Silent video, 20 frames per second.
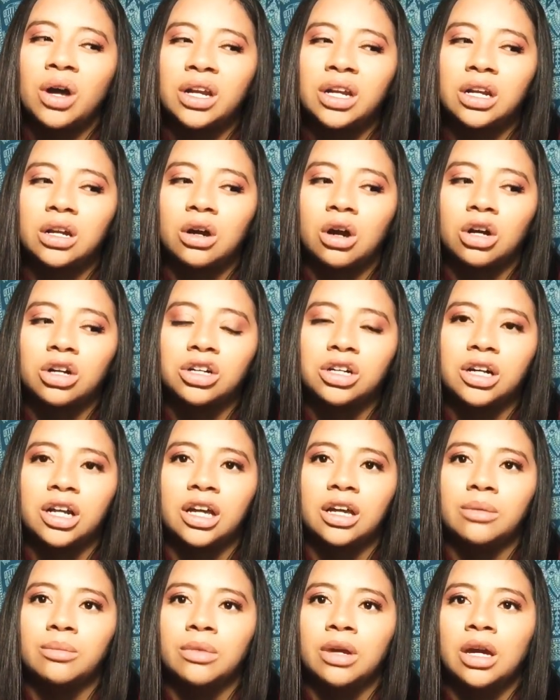I didn't call your
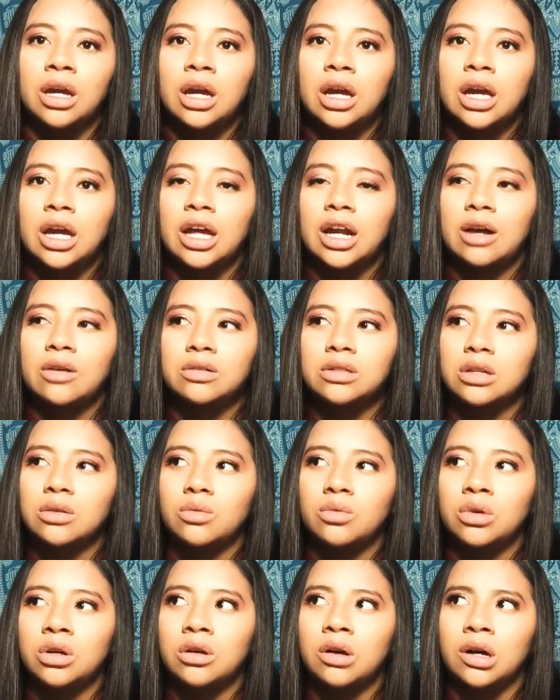name. And I was like,
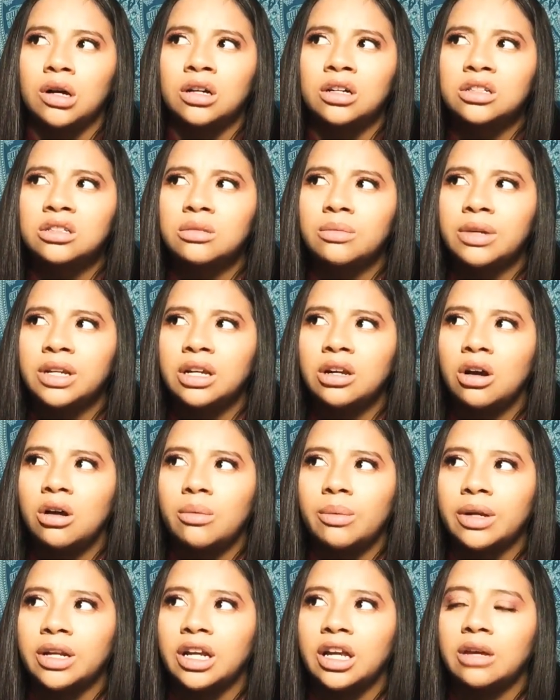well, I heard somebody
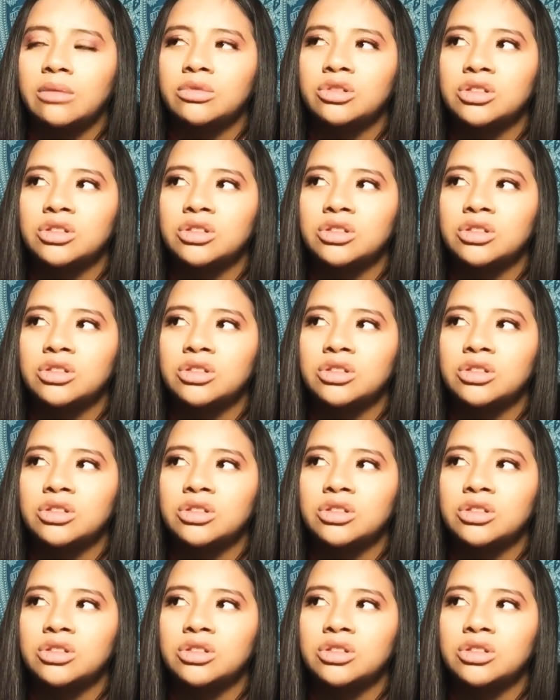call my name.